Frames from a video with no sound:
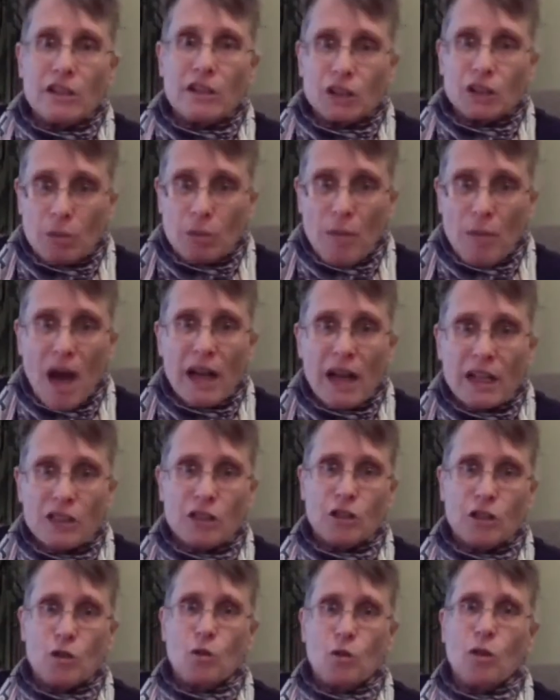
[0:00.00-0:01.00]
shamanic
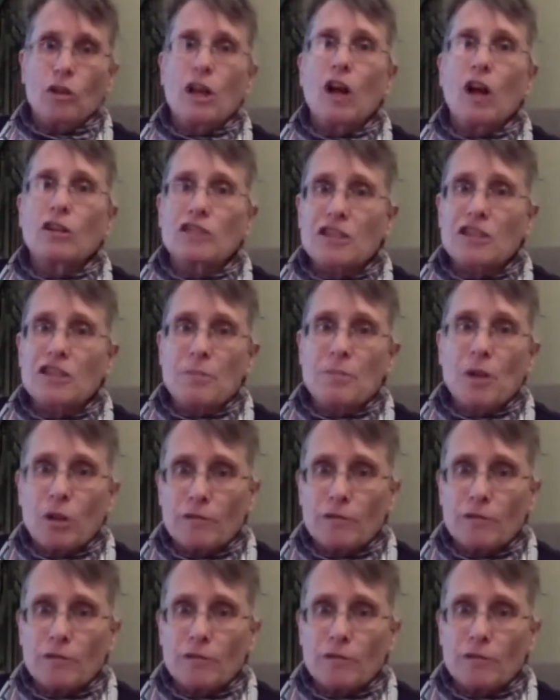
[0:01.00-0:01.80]
school called Spirit